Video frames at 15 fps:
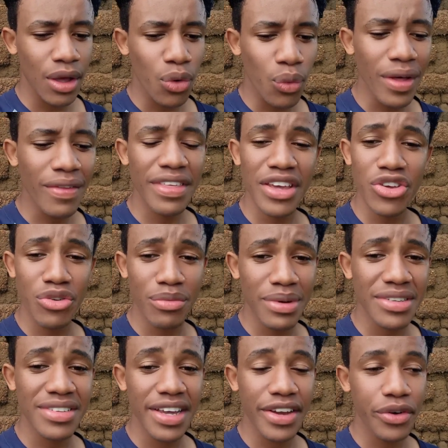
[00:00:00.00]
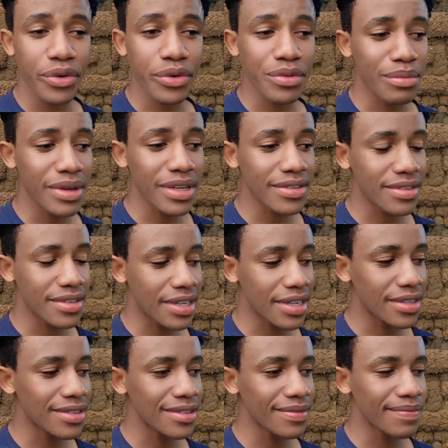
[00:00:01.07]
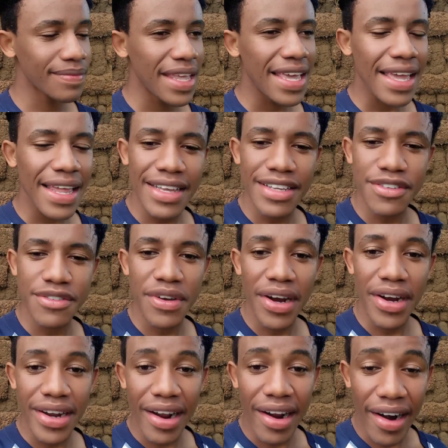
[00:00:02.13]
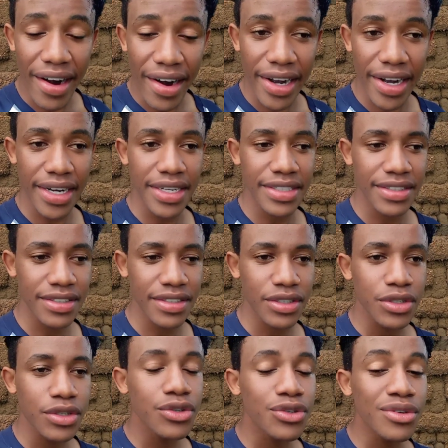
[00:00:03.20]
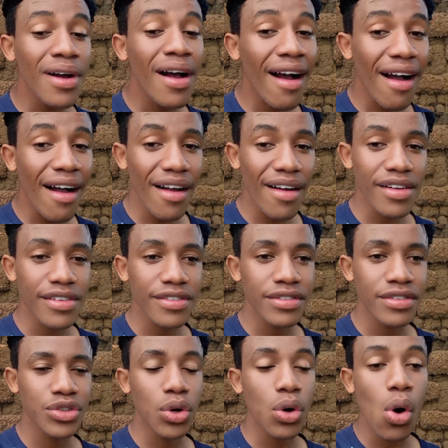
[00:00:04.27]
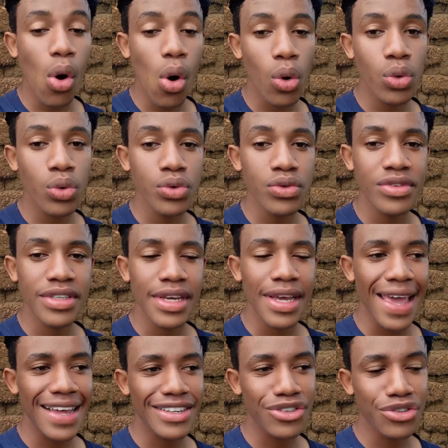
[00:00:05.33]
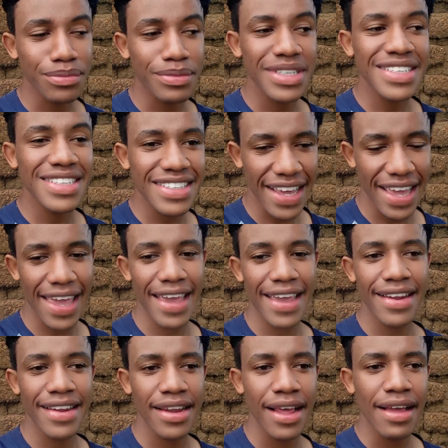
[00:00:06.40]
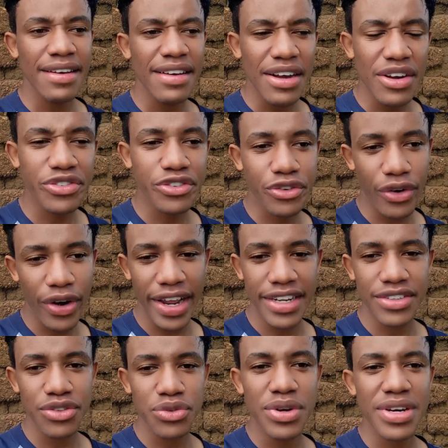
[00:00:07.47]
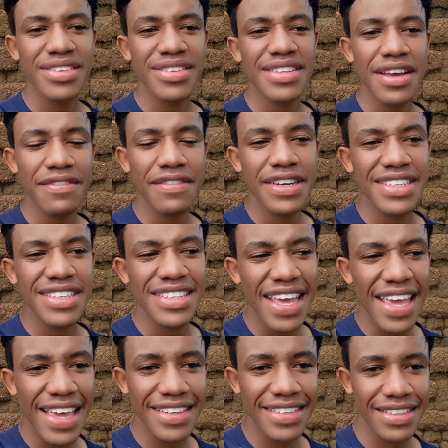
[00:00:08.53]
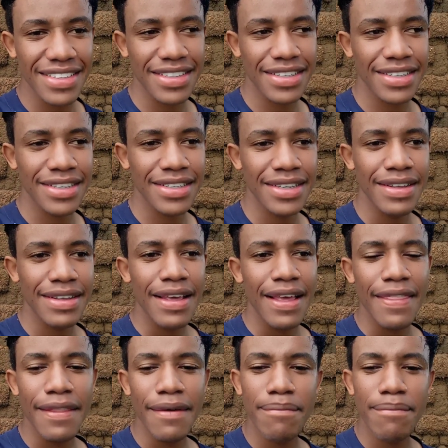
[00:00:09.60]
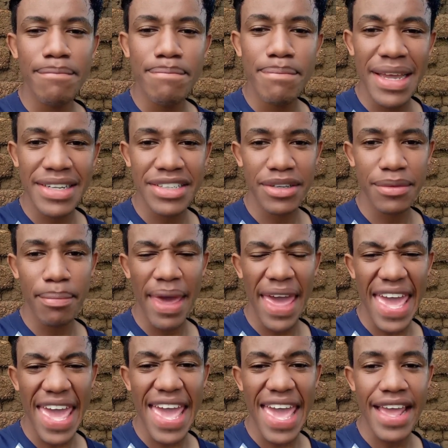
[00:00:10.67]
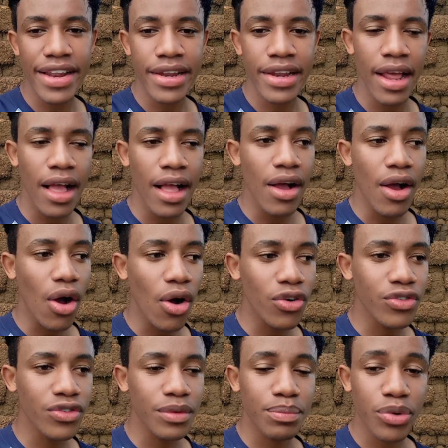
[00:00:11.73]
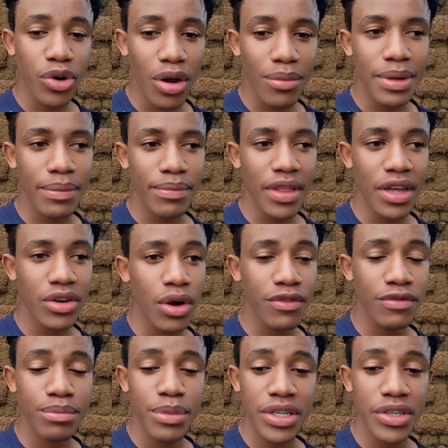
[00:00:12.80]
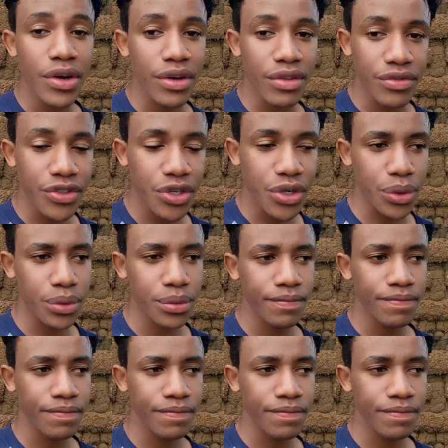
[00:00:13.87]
One thing you must agree with me is that it is very hard to have, to hold, and to maintain a friend who has never tasted the bitter pain of a problem that you have been going through.